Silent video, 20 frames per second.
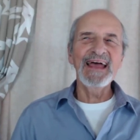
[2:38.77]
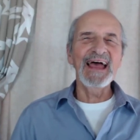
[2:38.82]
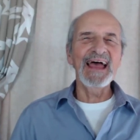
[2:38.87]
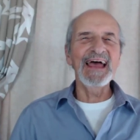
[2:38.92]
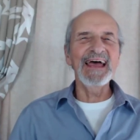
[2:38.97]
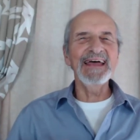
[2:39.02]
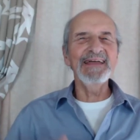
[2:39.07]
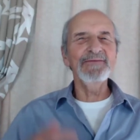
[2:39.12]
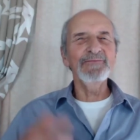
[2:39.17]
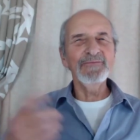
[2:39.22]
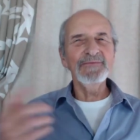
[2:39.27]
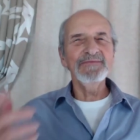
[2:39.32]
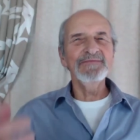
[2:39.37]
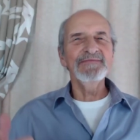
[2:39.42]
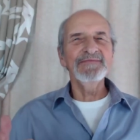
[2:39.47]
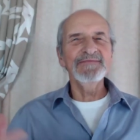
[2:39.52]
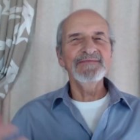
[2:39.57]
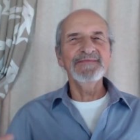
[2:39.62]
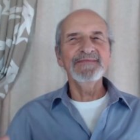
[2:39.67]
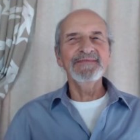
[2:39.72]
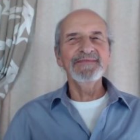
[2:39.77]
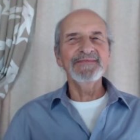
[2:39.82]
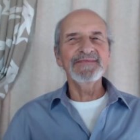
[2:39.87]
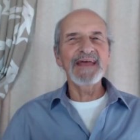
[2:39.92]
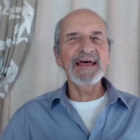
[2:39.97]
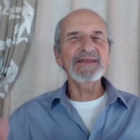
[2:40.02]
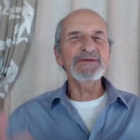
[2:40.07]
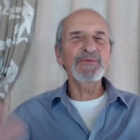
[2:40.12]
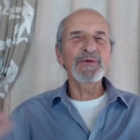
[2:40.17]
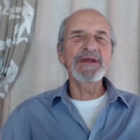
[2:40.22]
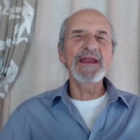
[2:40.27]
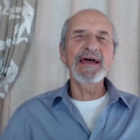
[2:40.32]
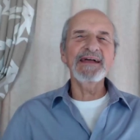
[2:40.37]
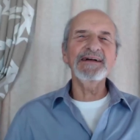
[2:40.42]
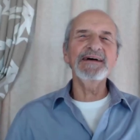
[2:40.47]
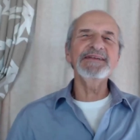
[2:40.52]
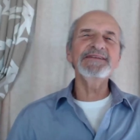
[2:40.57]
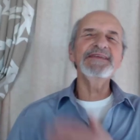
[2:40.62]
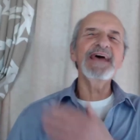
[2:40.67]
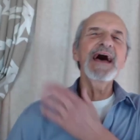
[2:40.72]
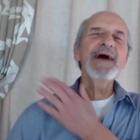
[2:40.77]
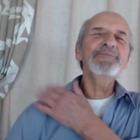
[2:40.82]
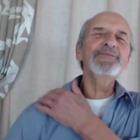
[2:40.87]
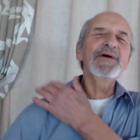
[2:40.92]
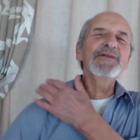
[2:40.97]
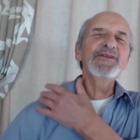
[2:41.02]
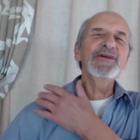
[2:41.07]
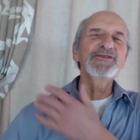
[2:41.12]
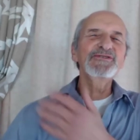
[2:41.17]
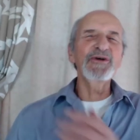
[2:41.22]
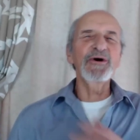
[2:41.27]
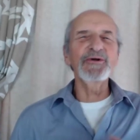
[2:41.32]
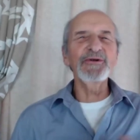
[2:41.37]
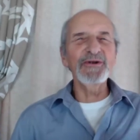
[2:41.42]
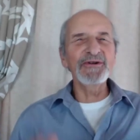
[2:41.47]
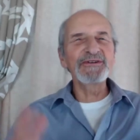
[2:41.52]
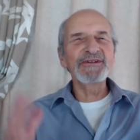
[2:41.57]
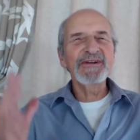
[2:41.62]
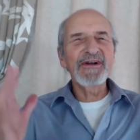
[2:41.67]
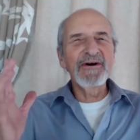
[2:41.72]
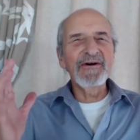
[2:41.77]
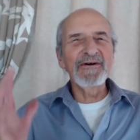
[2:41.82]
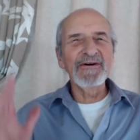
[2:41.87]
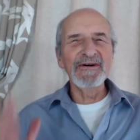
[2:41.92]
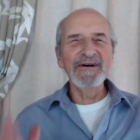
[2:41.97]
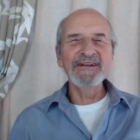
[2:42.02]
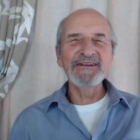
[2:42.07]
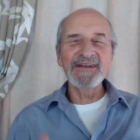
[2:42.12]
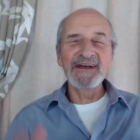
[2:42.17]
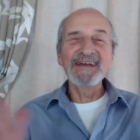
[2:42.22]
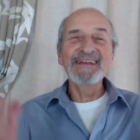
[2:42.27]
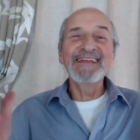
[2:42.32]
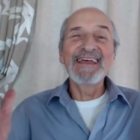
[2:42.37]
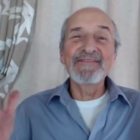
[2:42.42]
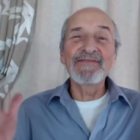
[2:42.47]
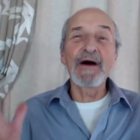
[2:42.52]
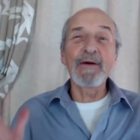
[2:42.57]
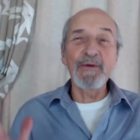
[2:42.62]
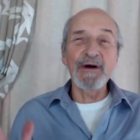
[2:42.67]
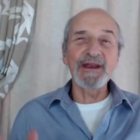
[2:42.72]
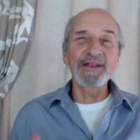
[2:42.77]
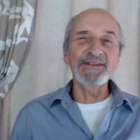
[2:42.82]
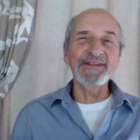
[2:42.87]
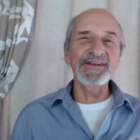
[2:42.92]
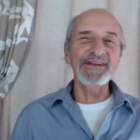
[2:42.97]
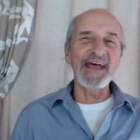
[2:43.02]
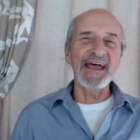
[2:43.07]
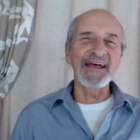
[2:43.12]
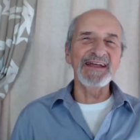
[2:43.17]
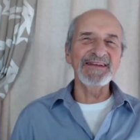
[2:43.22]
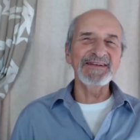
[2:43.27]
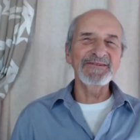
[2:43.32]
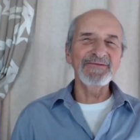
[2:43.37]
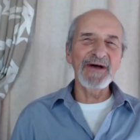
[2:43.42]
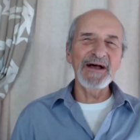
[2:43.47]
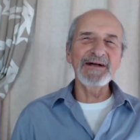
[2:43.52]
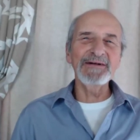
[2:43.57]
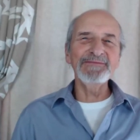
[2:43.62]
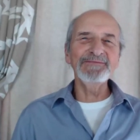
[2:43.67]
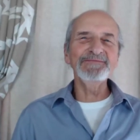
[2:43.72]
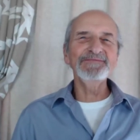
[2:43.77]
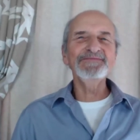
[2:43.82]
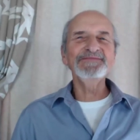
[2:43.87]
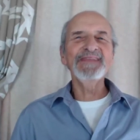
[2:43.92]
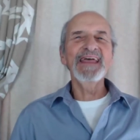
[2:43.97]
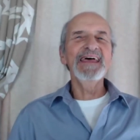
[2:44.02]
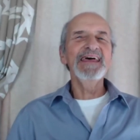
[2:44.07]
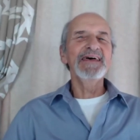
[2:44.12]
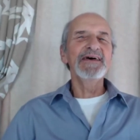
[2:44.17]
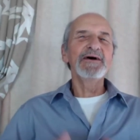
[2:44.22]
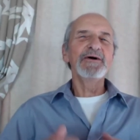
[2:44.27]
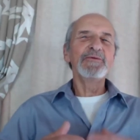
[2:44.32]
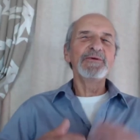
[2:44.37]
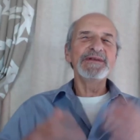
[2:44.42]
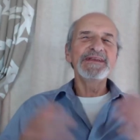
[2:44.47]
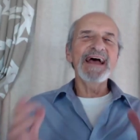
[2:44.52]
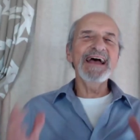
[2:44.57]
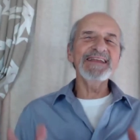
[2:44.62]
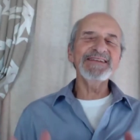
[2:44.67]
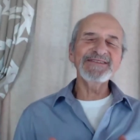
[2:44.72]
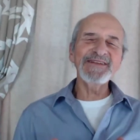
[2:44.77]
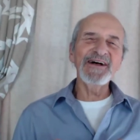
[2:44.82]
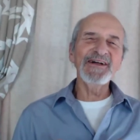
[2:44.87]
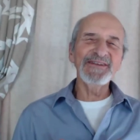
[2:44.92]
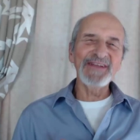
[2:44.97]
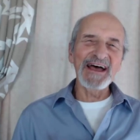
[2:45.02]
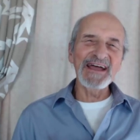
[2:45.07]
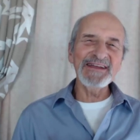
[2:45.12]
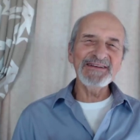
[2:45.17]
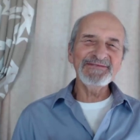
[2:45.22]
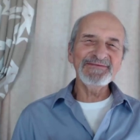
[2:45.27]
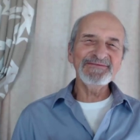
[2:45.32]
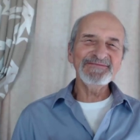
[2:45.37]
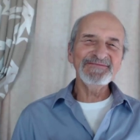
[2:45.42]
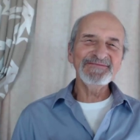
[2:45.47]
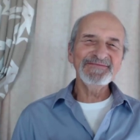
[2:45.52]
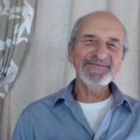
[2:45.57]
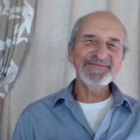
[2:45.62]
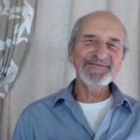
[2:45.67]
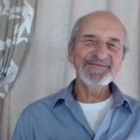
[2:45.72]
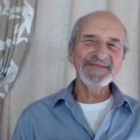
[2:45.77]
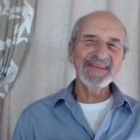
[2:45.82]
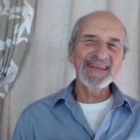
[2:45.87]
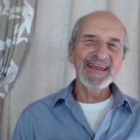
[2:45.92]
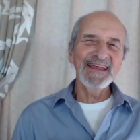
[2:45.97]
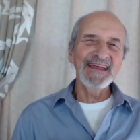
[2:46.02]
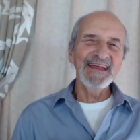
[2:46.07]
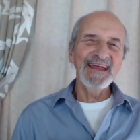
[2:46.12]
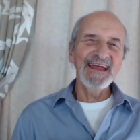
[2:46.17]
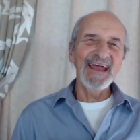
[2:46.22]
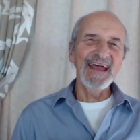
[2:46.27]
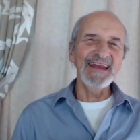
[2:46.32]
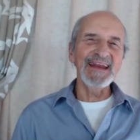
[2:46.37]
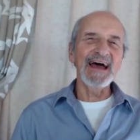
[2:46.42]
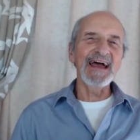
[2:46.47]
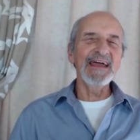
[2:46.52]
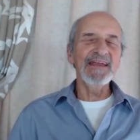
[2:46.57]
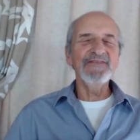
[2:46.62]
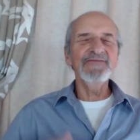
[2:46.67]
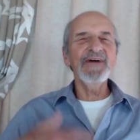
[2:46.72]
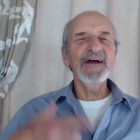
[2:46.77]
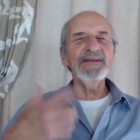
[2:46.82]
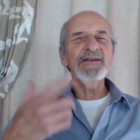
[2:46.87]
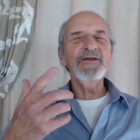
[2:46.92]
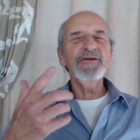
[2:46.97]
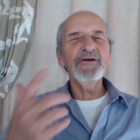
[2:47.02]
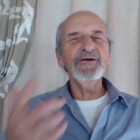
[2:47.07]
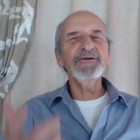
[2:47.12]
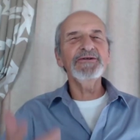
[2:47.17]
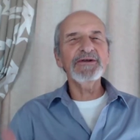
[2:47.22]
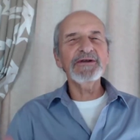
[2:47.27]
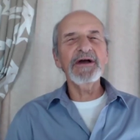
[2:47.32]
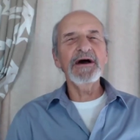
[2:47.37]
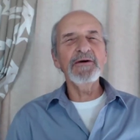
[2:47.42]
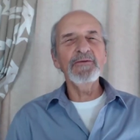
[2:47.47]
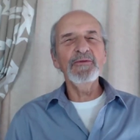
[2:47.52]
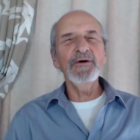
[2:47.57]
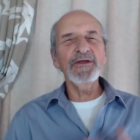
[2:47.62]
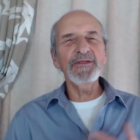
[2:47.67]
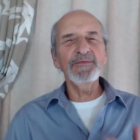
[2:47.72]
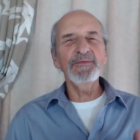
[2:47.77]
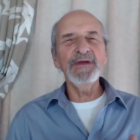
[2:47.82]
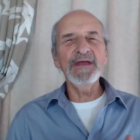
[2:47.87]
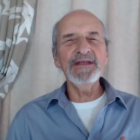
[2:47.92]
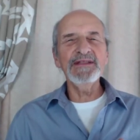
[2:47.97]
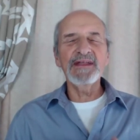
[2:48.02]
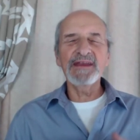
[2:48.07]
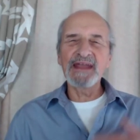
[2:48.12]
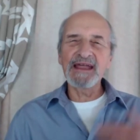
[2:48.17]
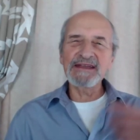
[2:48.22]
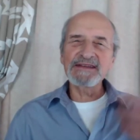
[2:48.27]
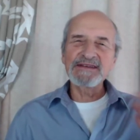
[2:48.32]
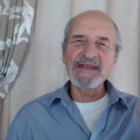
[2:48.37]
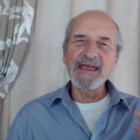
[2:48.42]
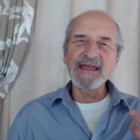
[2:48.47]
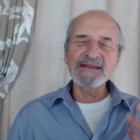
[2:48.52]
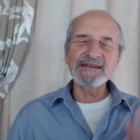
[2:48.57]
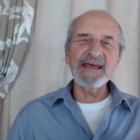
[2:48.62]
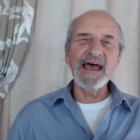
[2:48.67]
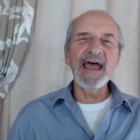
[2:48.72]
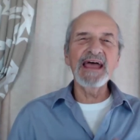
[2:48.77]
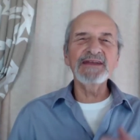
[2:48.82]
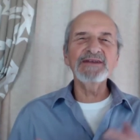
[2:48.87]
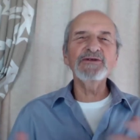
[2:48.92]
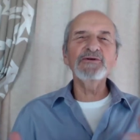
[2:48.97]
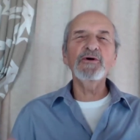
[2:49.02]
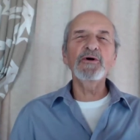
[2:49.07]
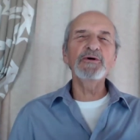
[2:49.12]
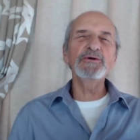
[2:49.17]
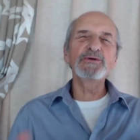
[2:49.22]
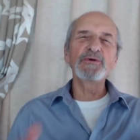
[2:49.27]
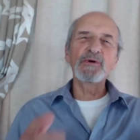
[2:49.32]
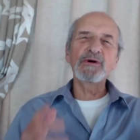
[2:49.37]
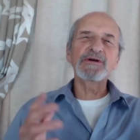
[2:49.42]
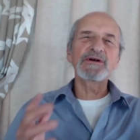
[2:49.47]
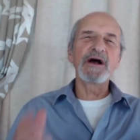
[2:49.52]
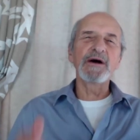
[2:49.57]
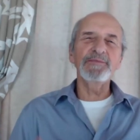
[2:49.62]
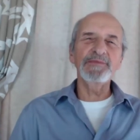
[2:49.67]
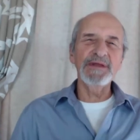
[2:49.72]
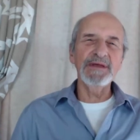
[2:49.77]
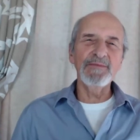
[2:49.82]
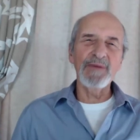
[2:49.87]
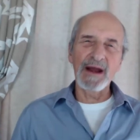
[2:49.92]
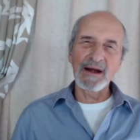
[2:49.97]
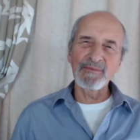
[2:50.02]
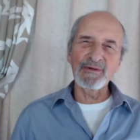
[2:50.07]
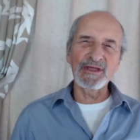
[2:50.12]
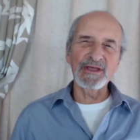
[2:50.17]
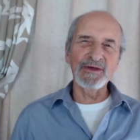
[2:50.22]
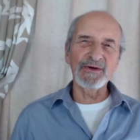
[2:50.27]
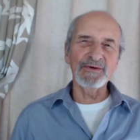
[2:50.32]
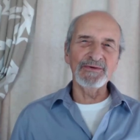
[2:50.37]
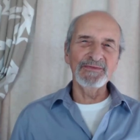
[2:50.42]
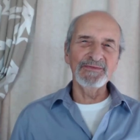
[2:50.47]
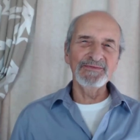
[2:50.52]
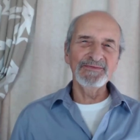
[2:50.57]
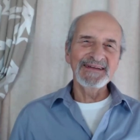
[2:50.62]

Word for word: and that's when I got tapped on the shoulder to go to, if I wanted to dance. Well, we danced all night, and I invited her to come with me the next day because I had to go to a company barbecue.